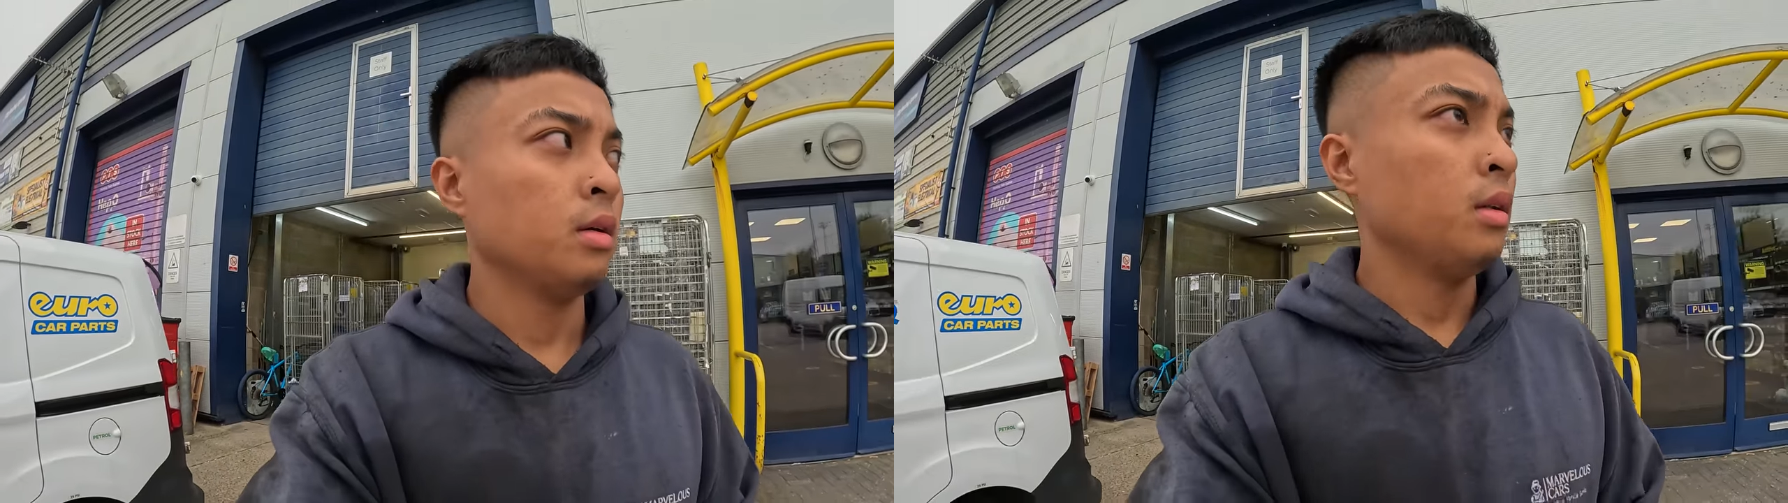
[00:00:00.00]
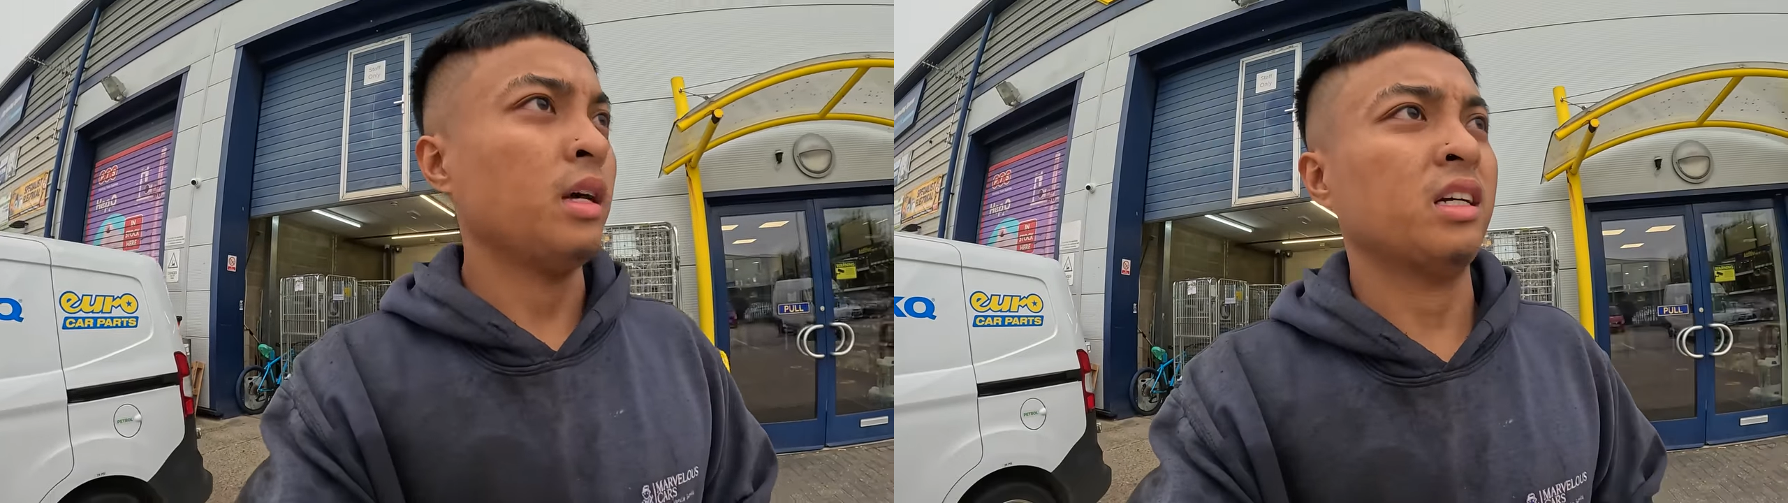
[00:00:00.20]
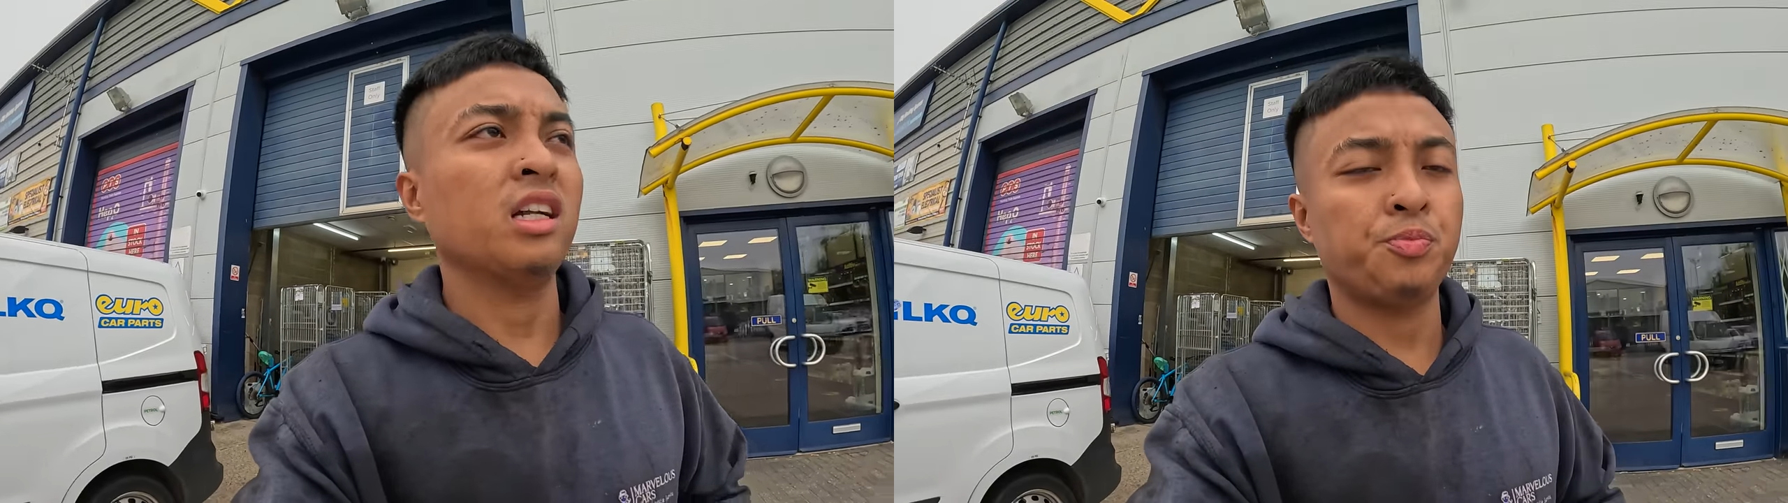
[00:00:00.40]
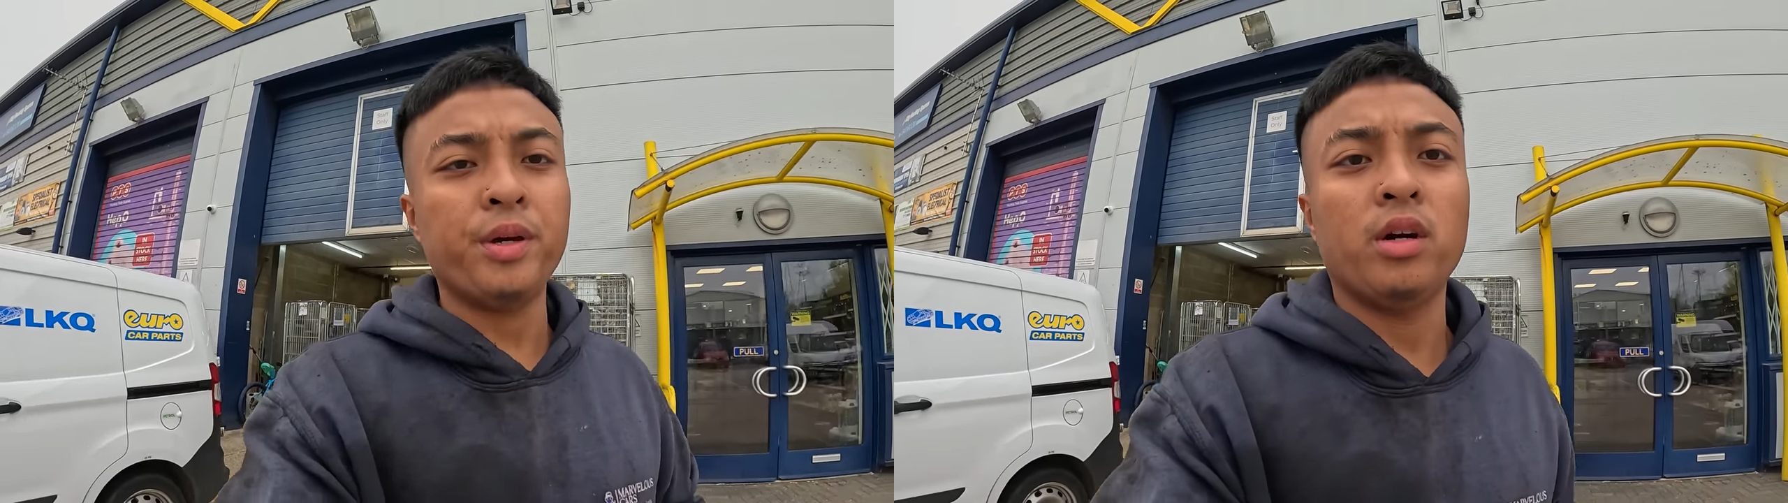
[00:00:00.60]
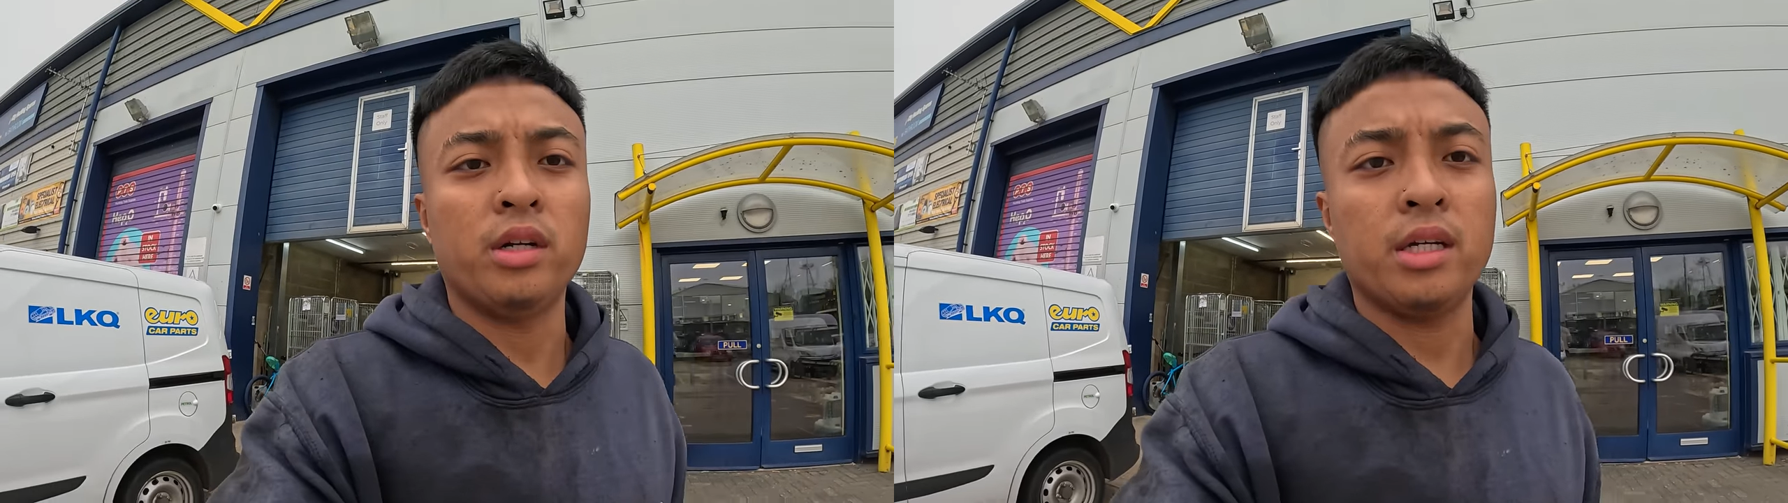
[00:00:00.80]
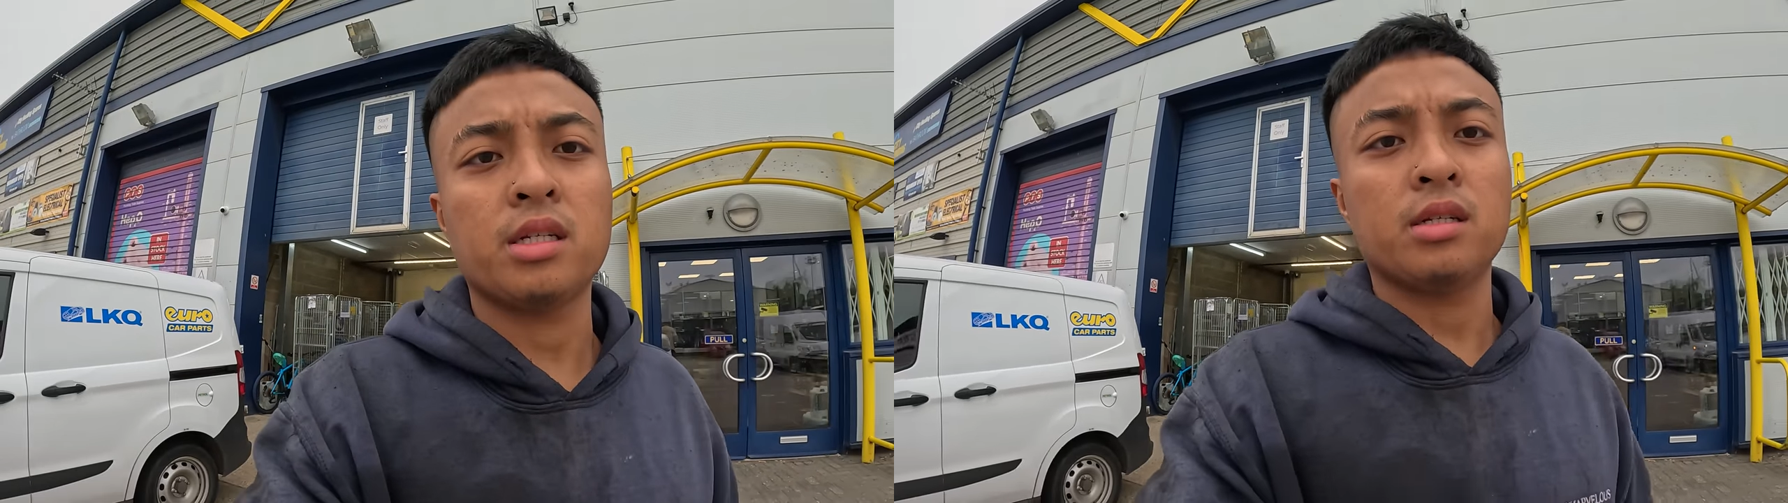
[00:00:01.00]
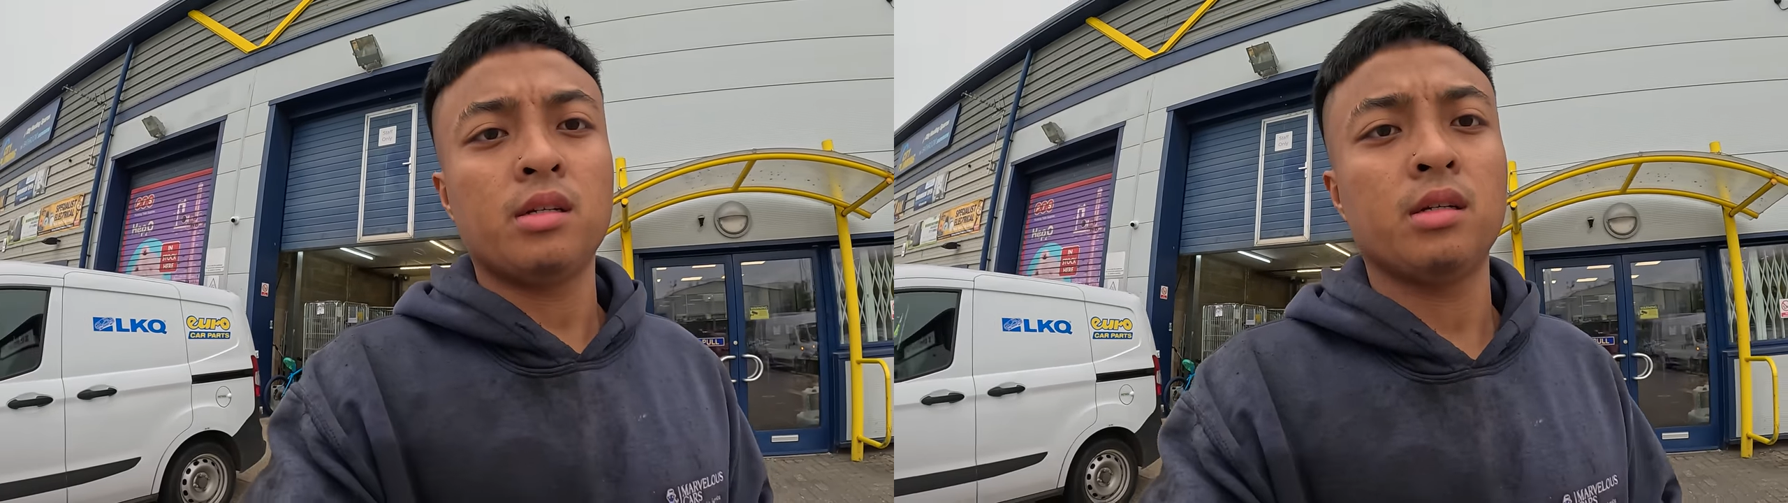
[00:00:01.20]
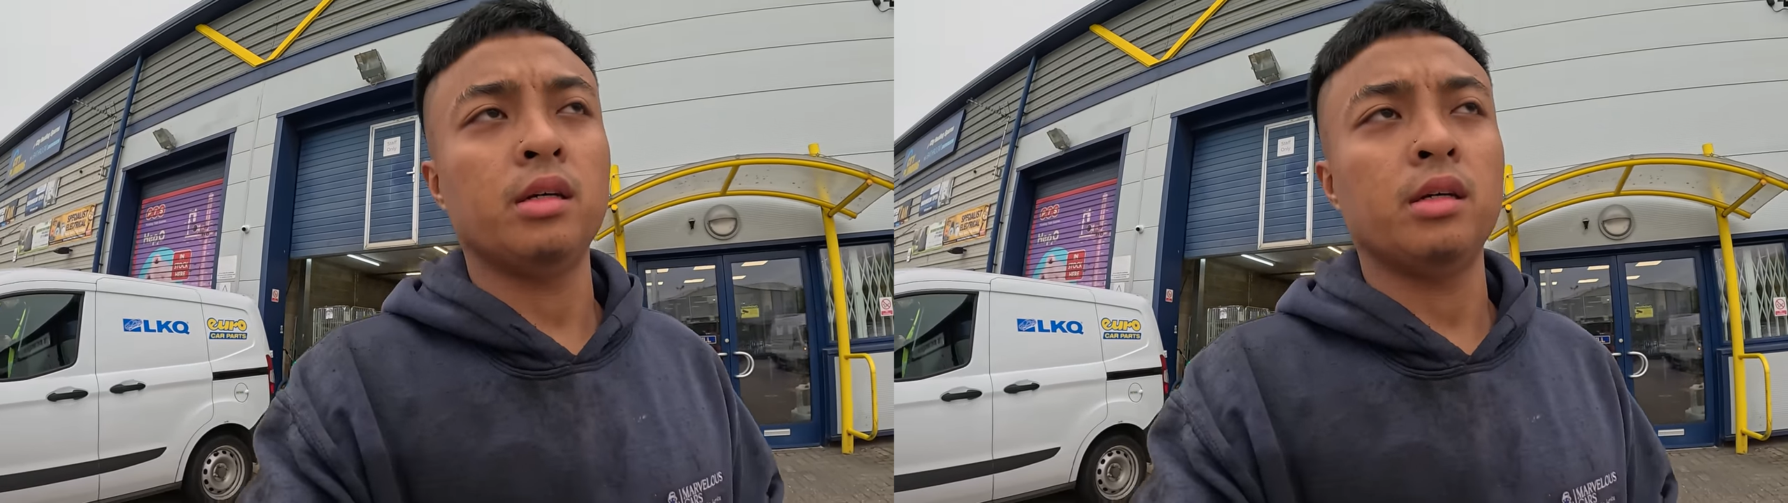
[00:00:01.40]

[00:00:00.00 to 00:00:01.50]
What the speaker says: Like, let's be honest.